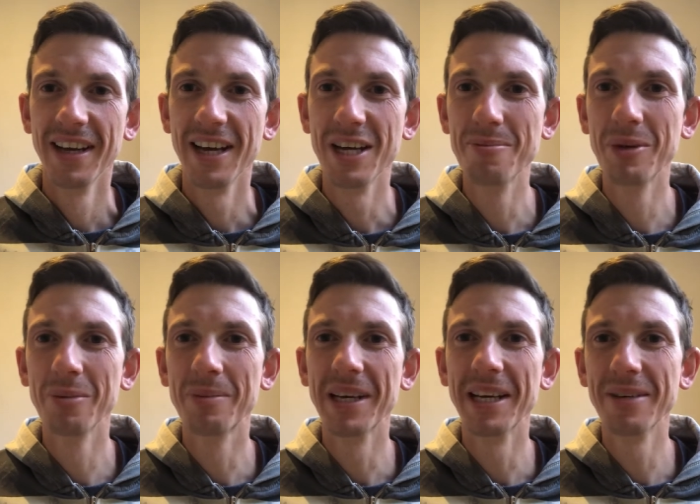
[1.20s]
Hey
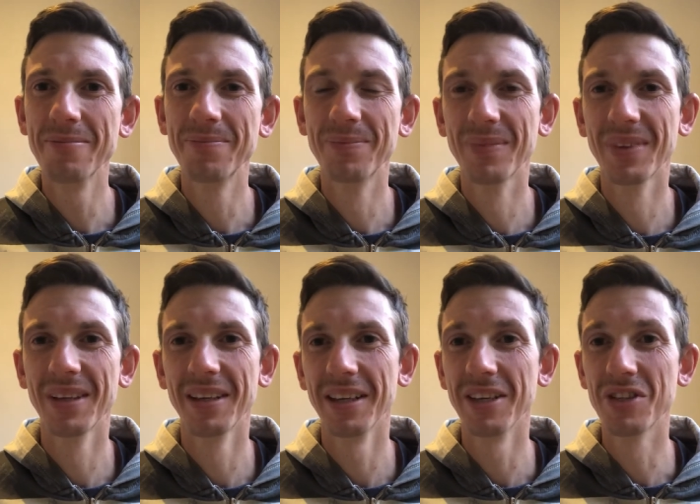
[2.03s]
MillPM,
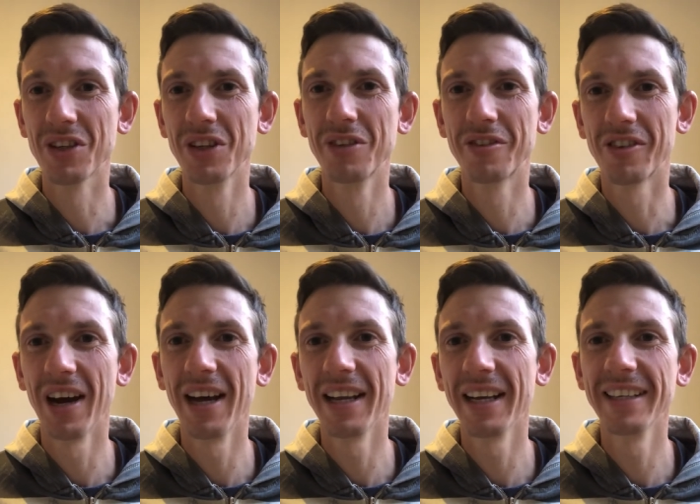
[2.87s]
it's Good
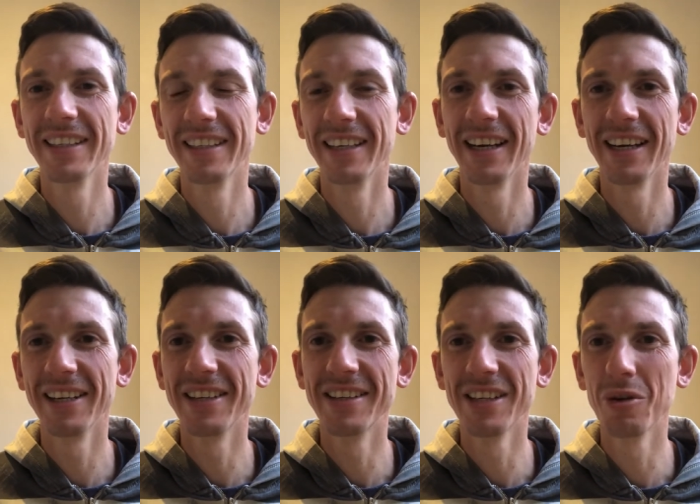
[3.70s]
Friday
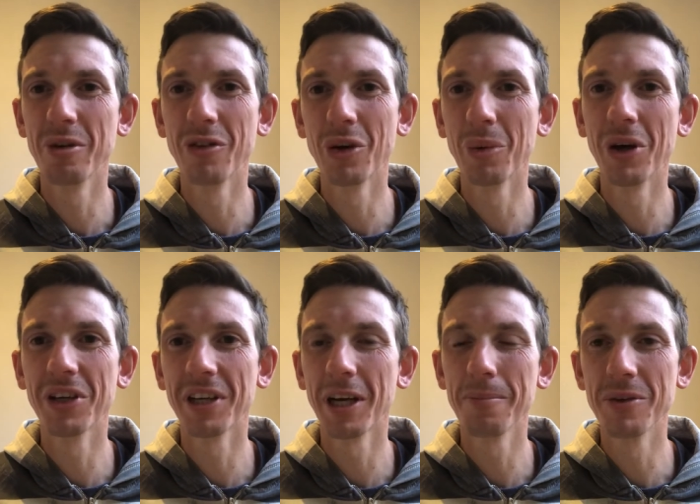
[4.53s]
and uh, we've all
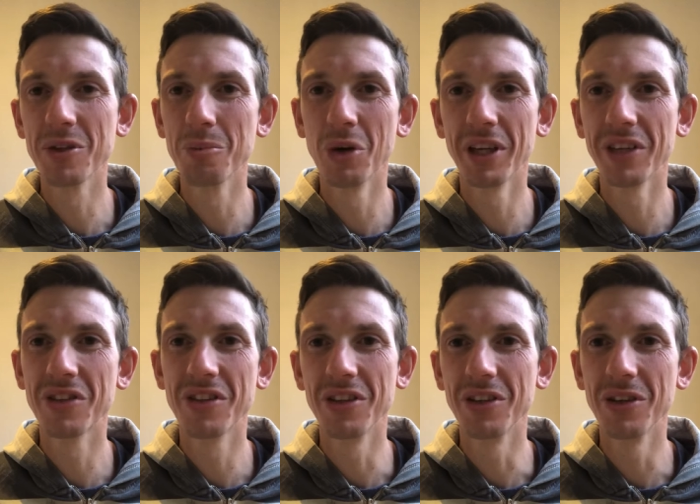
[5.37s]
woken up this morning
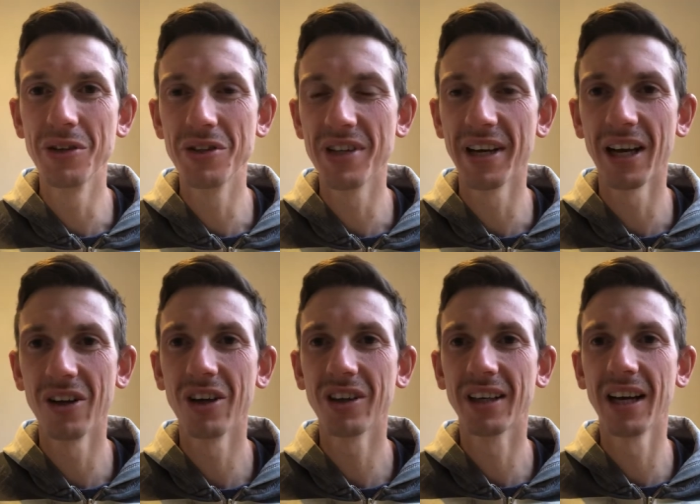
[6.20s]
to the news that our
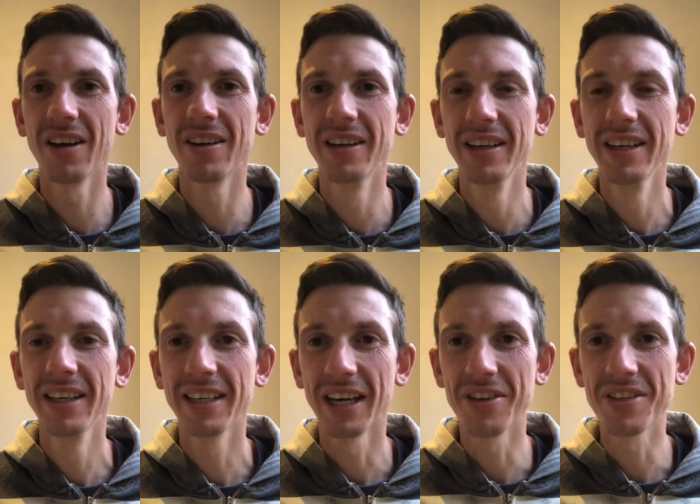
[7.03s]
lockdown
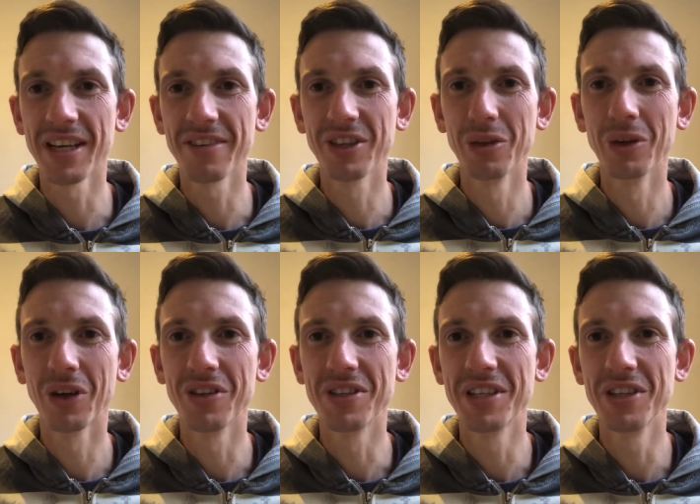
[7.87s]
here in South Africa will
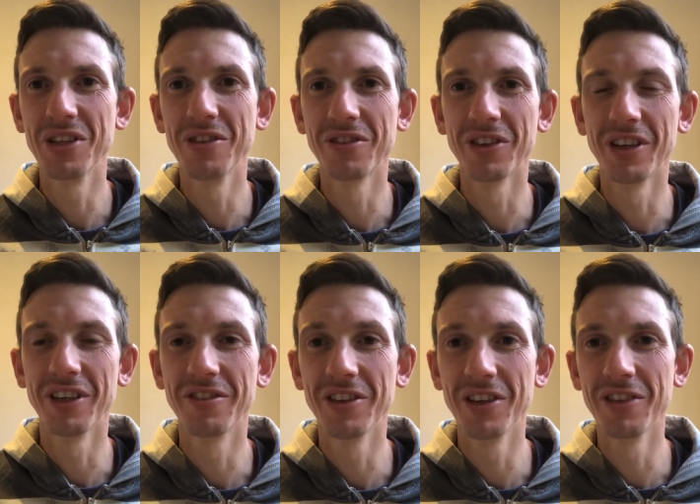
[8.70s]
continue for a
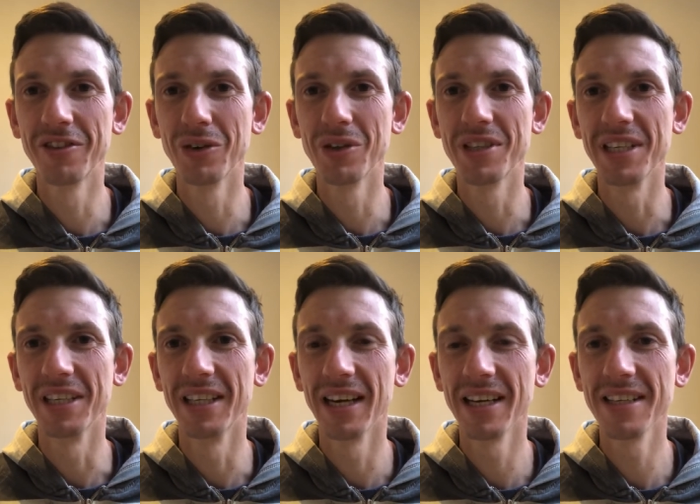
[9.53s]
further 14
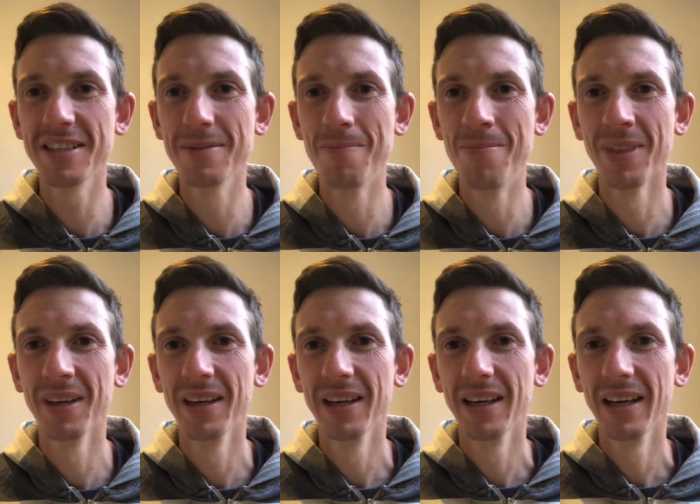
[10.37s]
days.
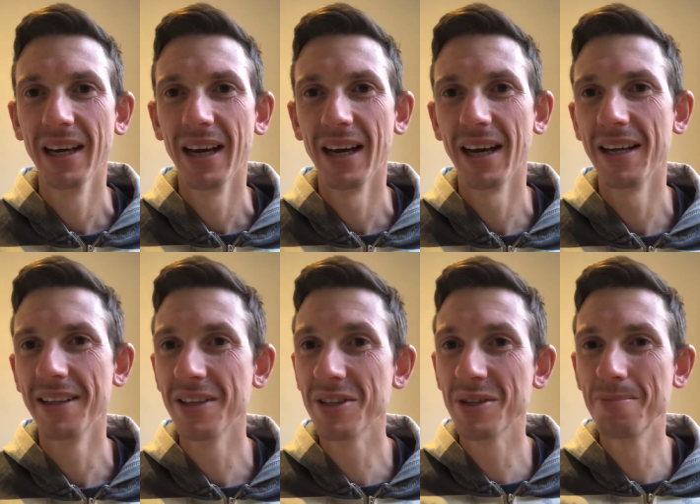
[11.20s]
Uh,
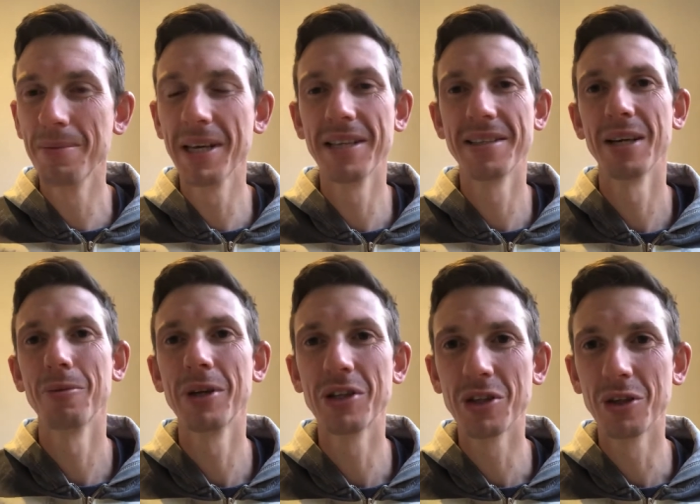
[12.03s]
this means that
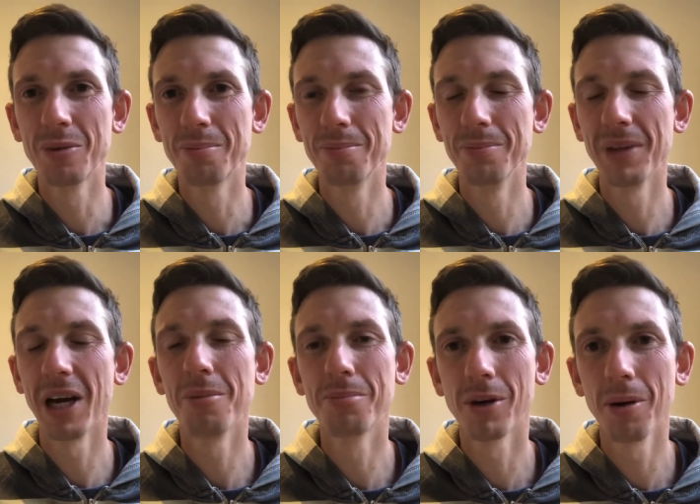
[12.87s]
we should
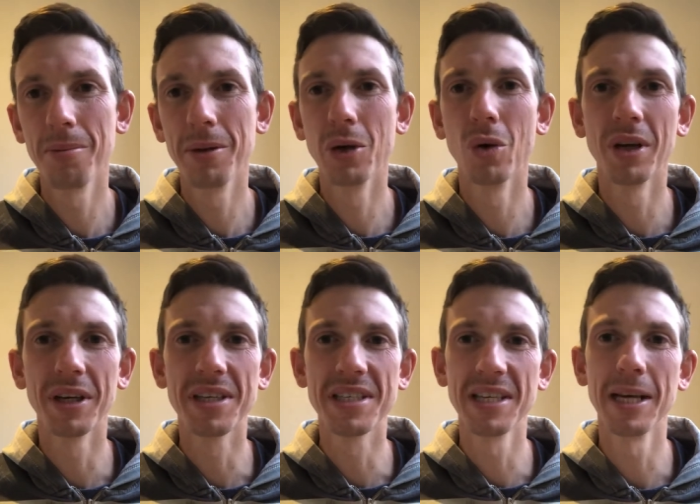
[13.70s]
now probably all
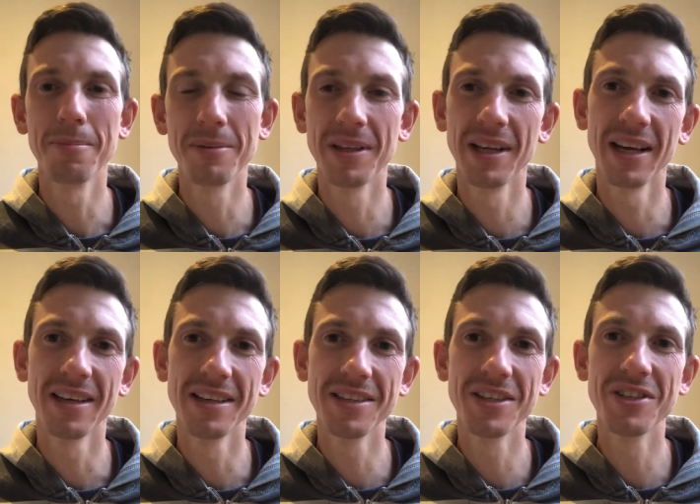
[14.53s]
accept that
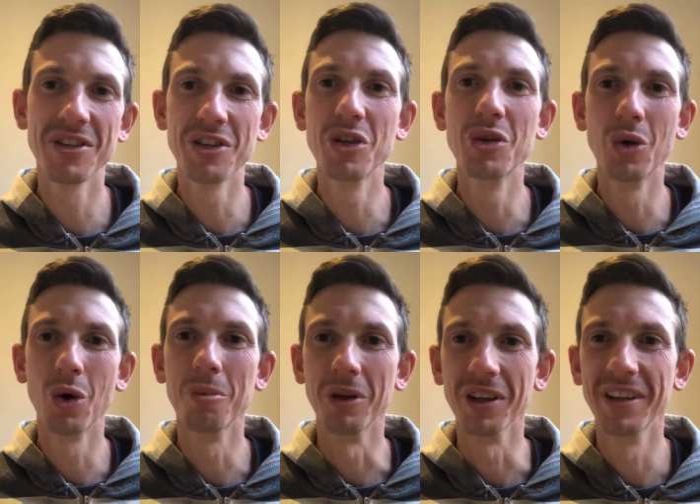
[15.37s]
this is the new
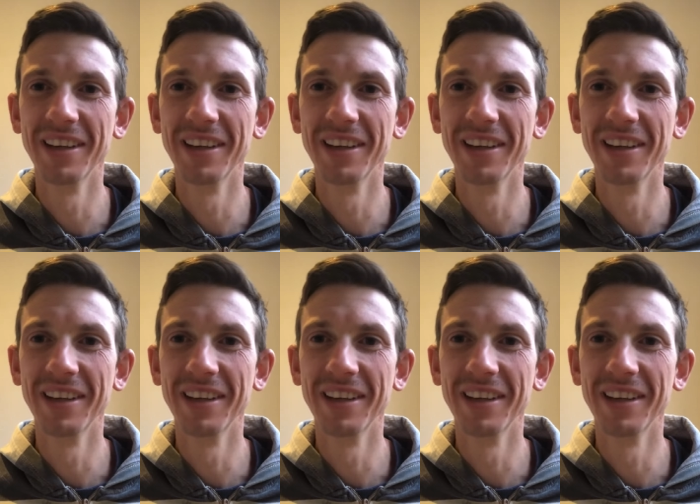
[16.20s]
normal